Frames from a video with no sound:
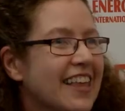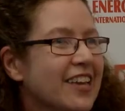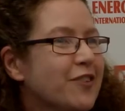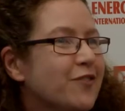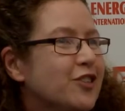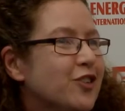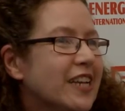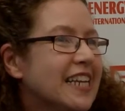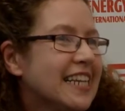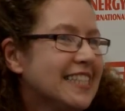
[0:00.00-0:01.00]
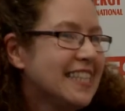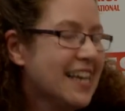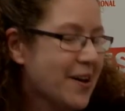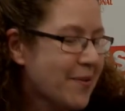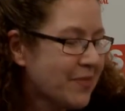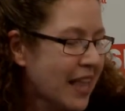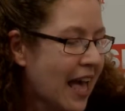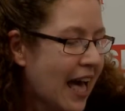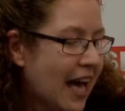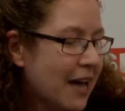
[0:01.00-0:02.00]
Thank you for joining us here.
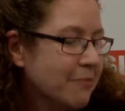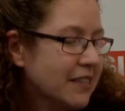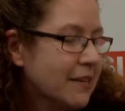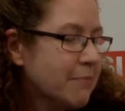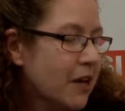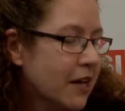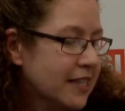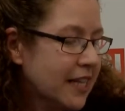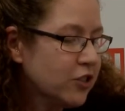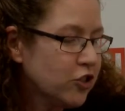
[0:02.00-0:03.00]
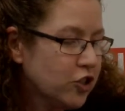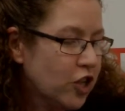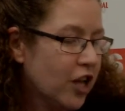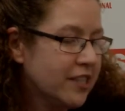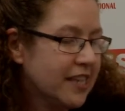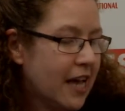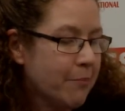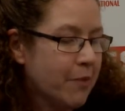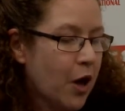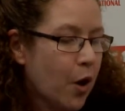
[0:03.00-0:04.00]
Um, i I'd like to start
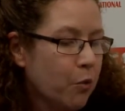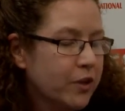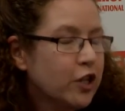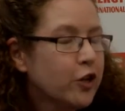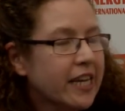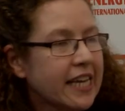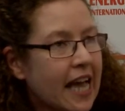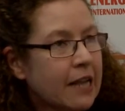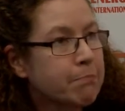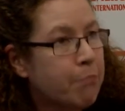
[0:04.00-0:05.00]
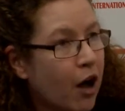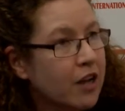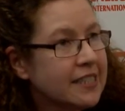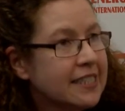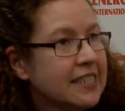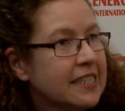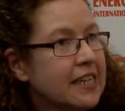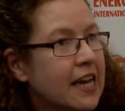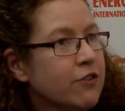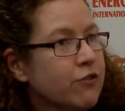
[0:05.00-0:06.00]
um, with looking at
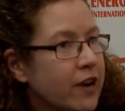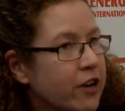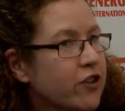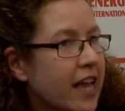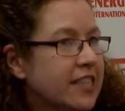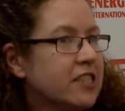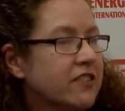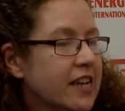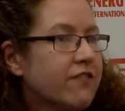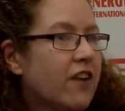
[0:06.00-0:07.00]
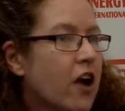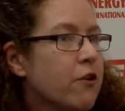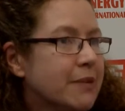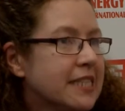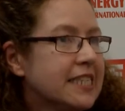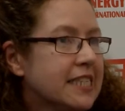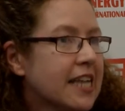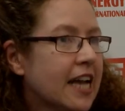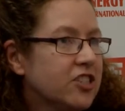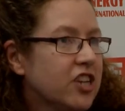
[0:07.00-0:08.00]
policy and regulatory environments in
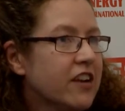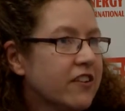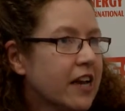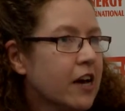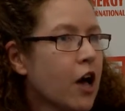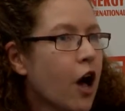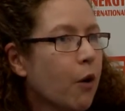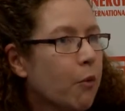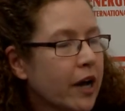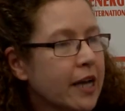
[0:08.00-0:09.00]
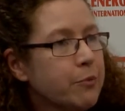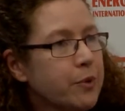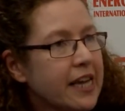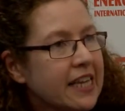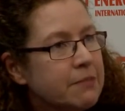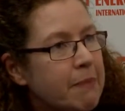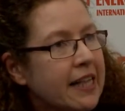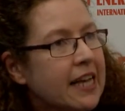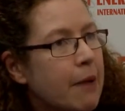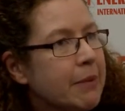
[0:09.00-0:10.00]
Nigeria. What can we
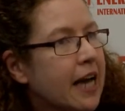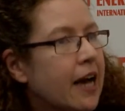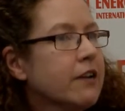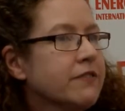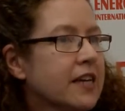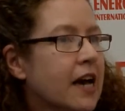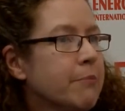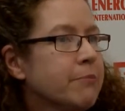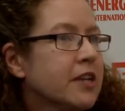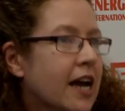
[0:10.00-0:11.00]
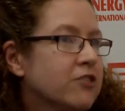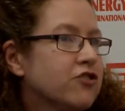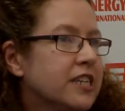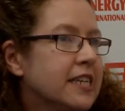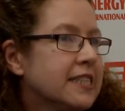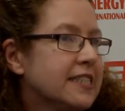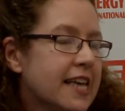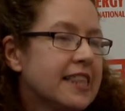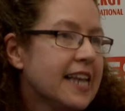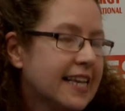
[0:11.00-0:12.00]
expect coming out of the country in,
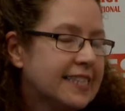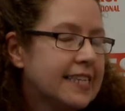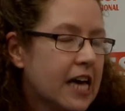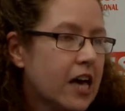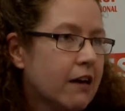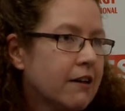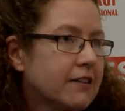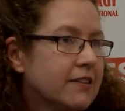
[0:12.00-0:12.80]
say, the next year?